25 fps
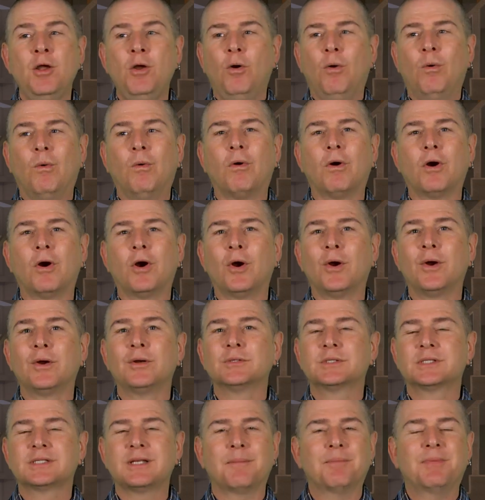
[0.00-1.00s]
or
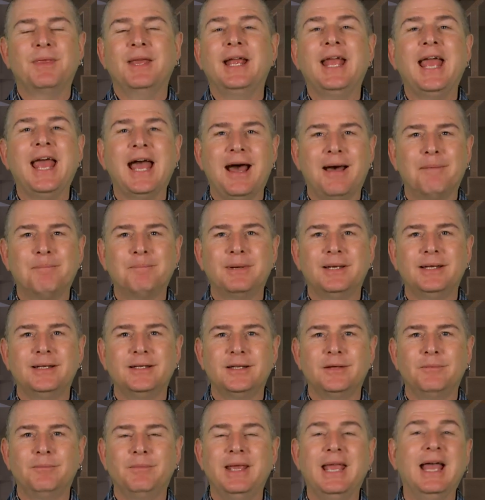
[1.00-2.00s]
something happened
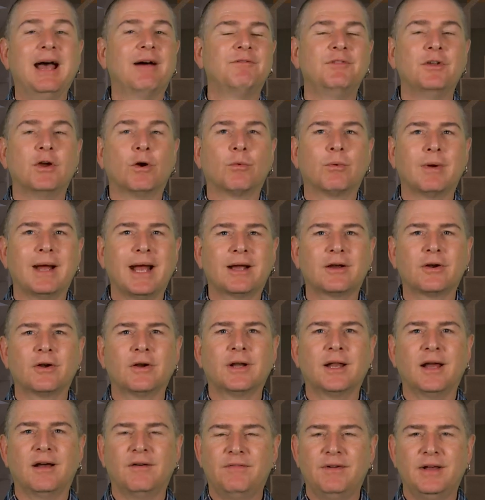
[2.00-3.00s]
and we have no
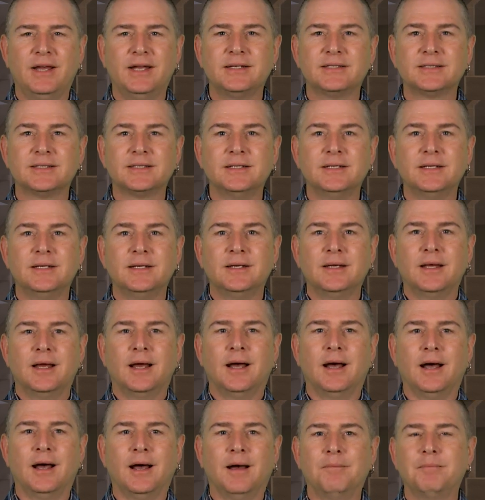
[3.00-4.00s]
record of it.
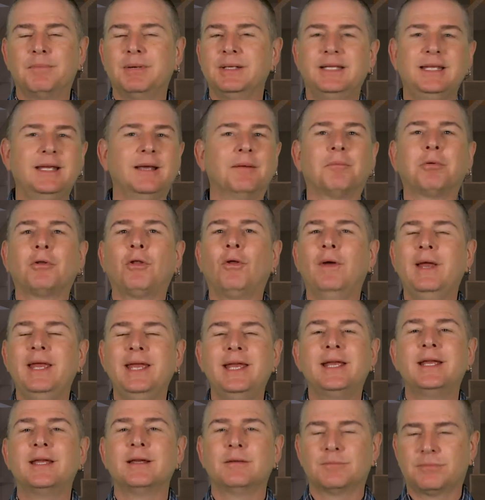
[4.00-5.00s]
Um, but the
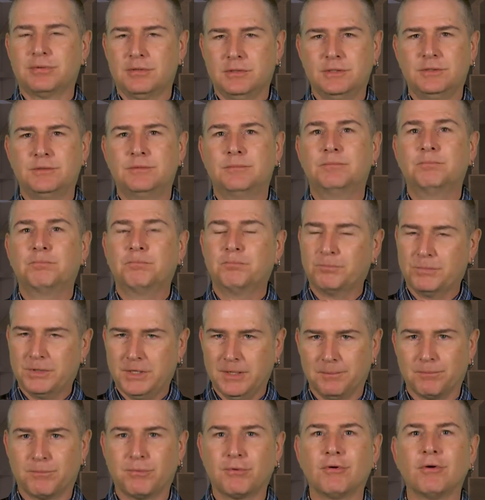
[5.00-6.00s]
employee can, pr
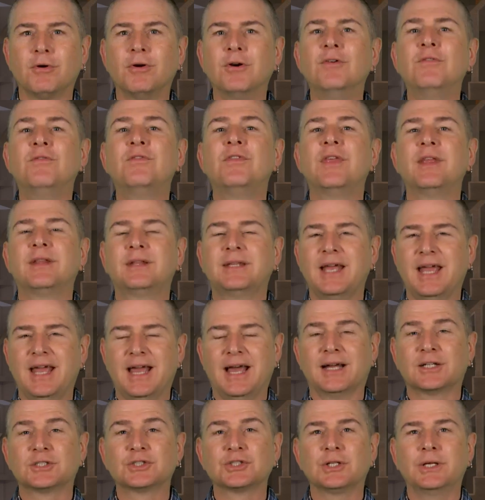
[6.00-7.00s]
can prove that they
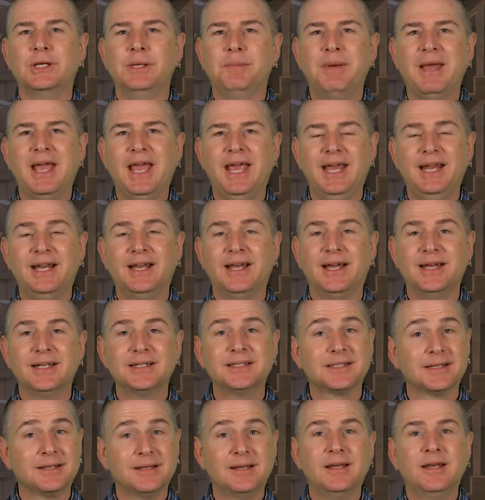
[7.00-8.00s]
actually paid
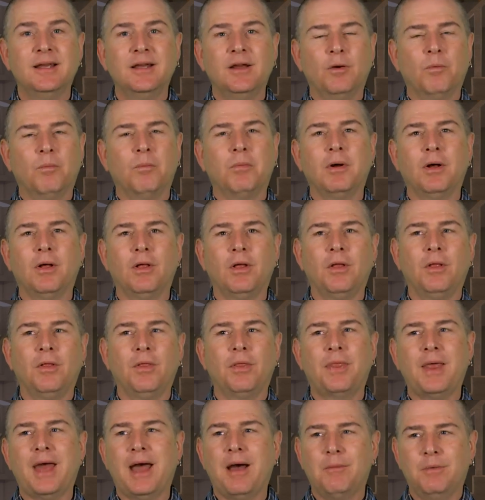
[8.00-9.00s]
it. Well,
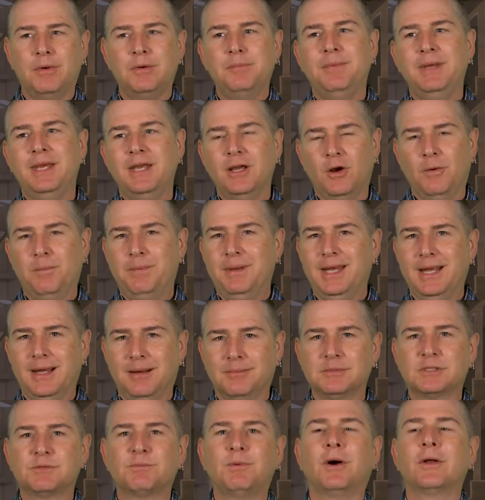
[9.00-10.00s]
that would be
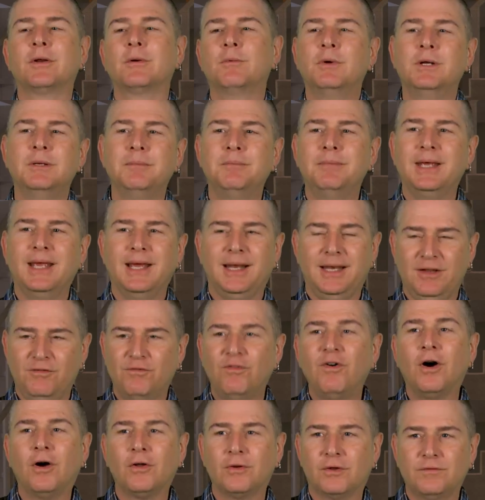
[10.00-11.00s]
OPM's fault. It wouldn't be any
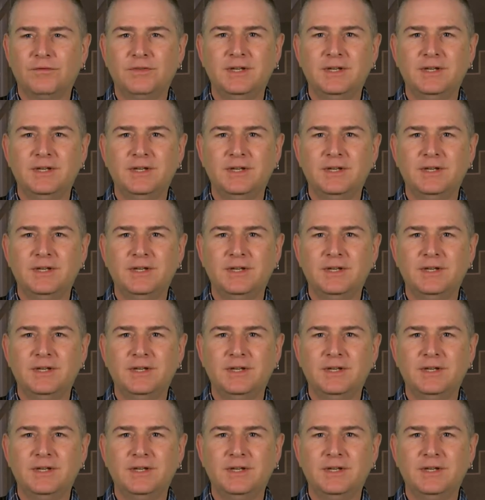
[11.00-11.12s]
fault of